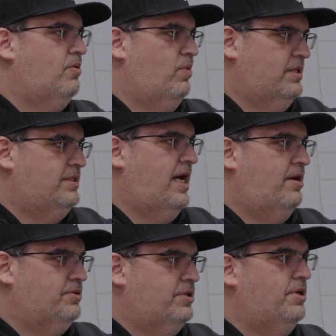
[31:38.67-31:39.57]
what
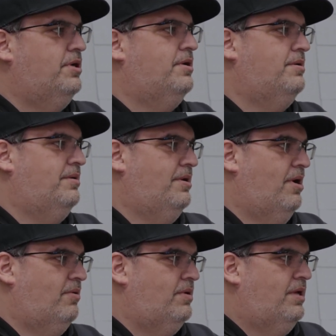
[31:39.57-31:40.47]
sounds good,
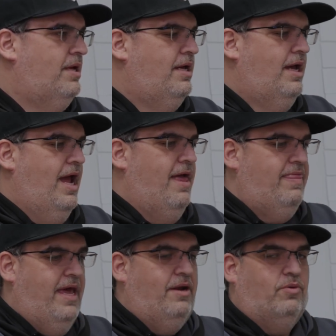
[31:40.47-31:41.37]
And then